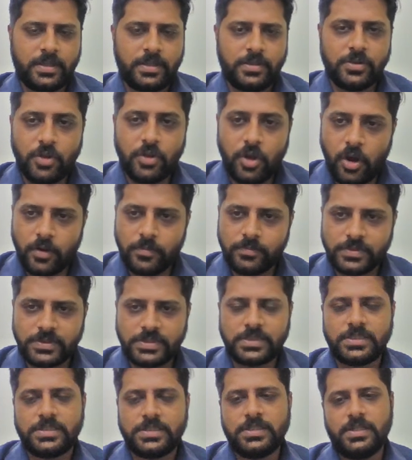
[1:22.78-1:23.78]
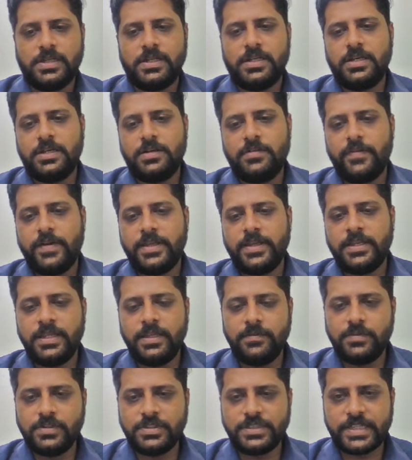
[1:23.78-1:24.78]
norms when
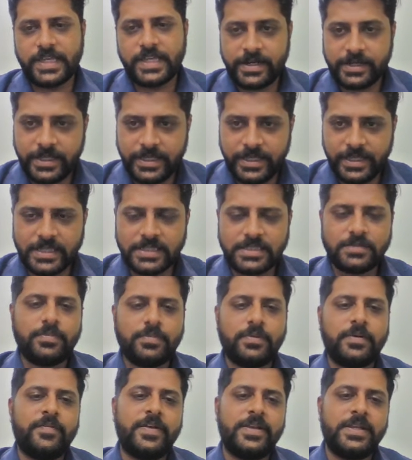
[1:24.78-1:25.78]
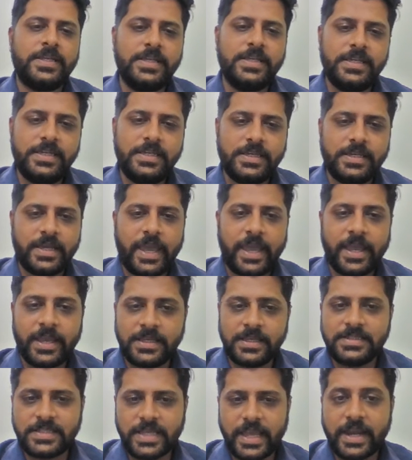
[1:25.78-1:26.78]
he was acting as a when he
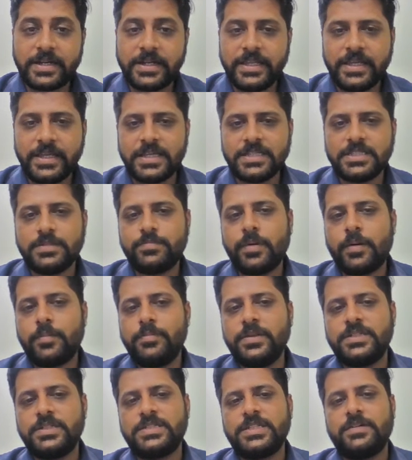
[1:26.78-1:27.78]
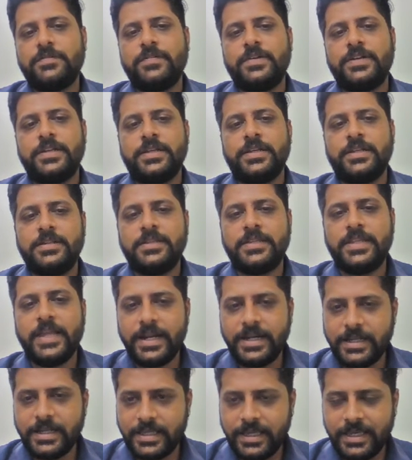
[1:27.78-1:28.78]
is acting as a public servant. In
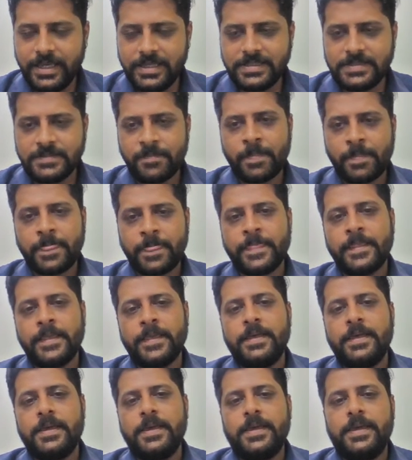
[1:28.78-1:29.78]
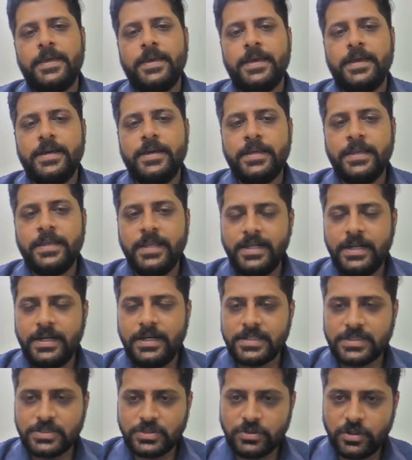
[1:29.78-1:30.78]
that case, he
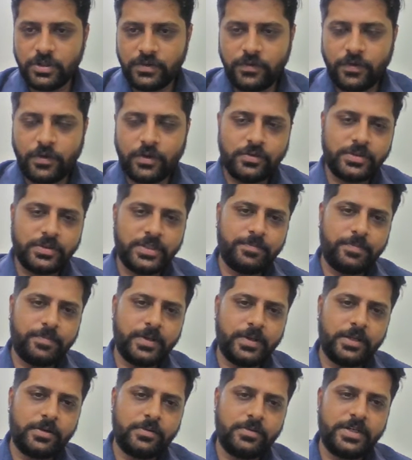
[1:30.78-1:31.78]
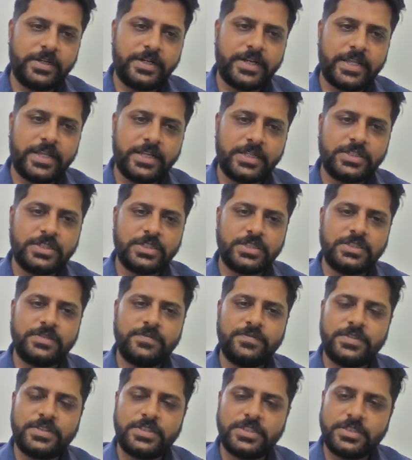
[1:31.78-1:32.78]
does not follow that particular
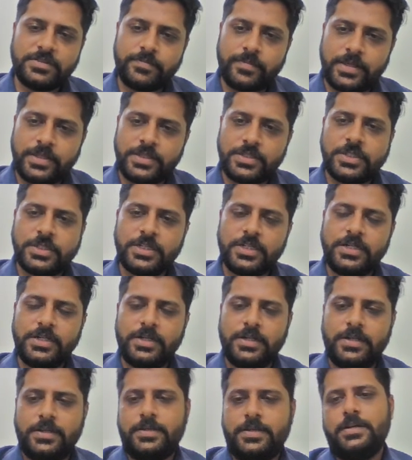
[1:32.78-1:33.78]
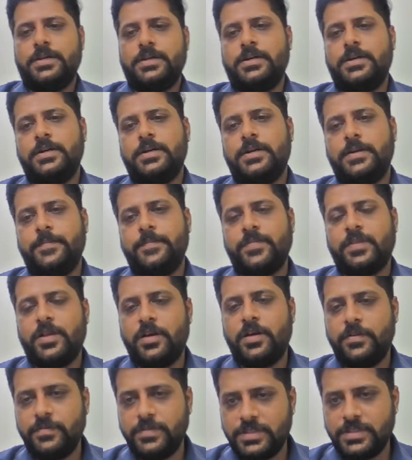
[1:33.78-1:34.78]
directions which is mentioned
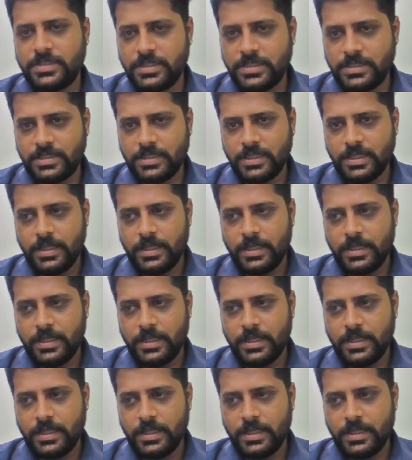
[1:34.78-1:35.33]
or which is